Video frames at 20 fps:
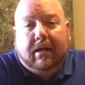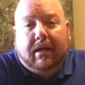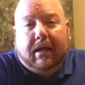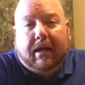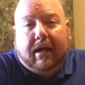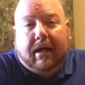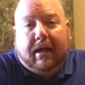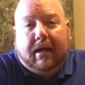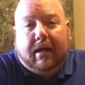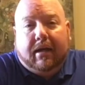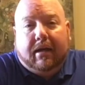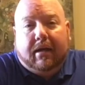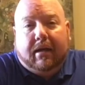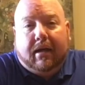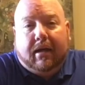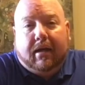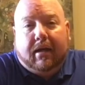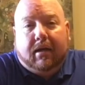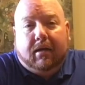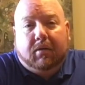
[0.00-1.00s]
and
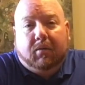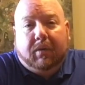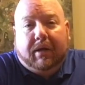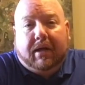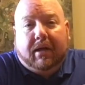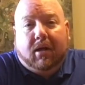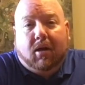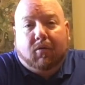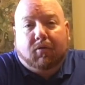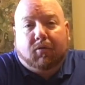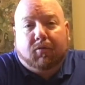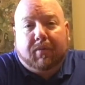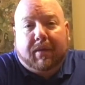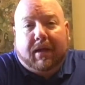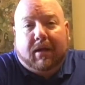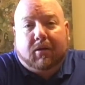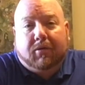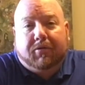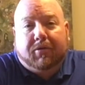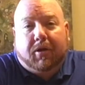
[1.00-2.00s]
we can go from
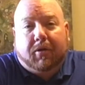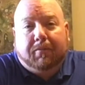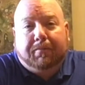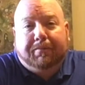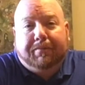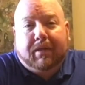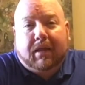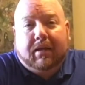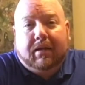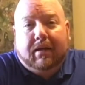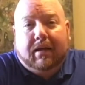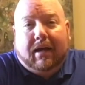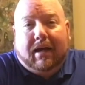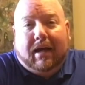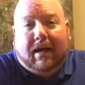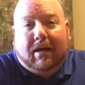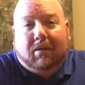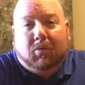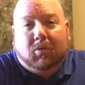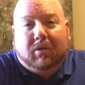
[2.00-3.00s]
there. So
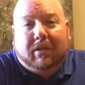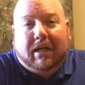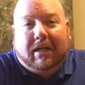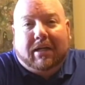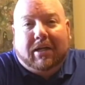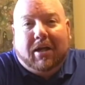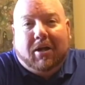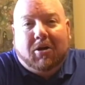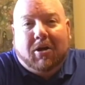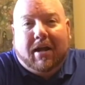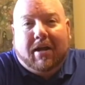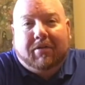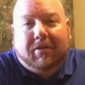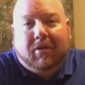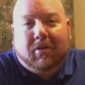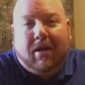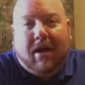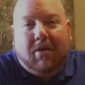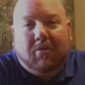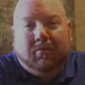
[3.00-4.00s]
I will take you on out
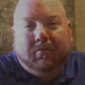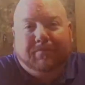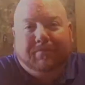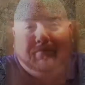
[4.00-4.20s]
there now.